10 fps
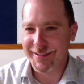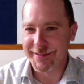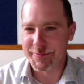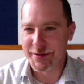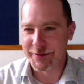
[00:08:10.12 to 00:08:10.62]

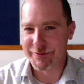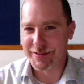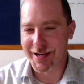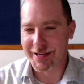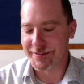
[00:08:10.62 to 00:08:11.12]
the spirit of
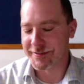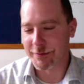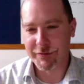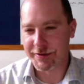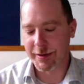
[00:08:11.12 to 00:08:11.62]
Elijah. So
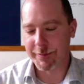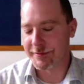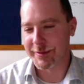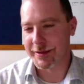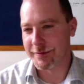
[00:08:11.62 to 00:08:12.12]
every time
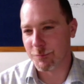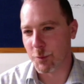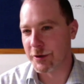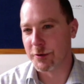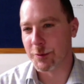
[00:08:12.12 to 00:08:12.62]
something
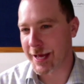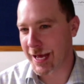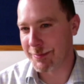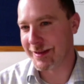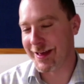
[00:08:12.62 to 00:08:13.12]
weird would
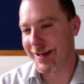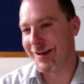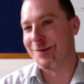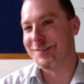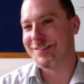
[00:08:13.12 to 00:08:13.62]
happen in the
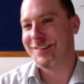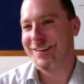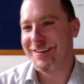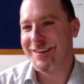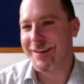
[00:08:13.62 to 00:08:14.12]
house,
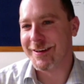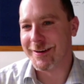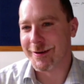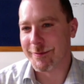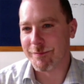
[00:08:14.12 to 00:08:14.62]

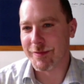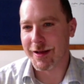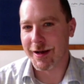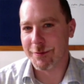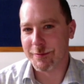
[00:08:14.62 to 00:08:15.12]

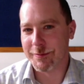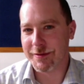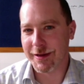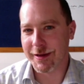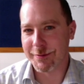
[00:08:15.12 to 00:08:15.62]
I
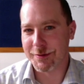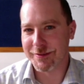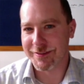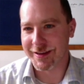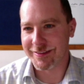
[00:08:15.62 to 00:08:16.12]
would
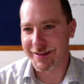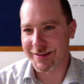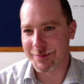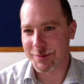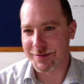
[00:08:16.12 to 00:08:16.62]
think
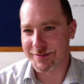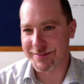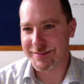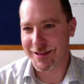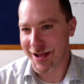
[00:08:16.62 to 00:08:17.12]
that it
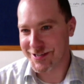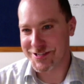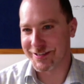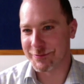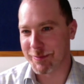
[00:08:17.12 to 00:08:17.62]
was
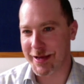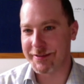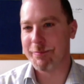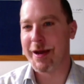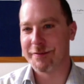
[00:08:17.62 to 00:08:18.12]
Elijah, and it would
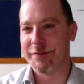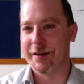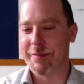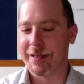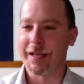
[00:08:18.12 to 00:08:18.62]

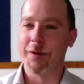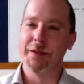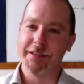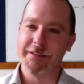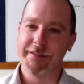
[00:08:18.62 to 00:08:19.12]
petrify me. Like, I
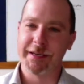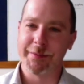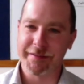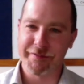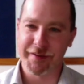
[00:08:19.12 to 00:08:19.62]
really
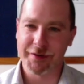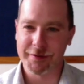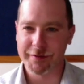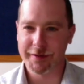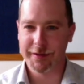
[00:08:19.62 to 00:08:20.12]
genuinely
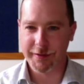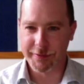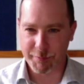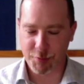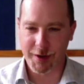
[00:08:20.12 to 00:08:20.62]
felt
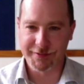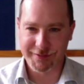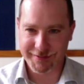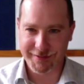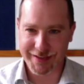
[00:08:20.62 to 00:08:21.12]
the
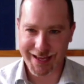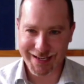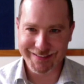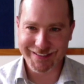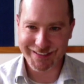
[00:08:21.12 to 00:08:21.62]
presence of an
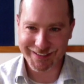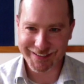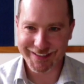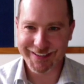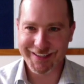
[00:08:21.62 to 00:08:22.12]
entity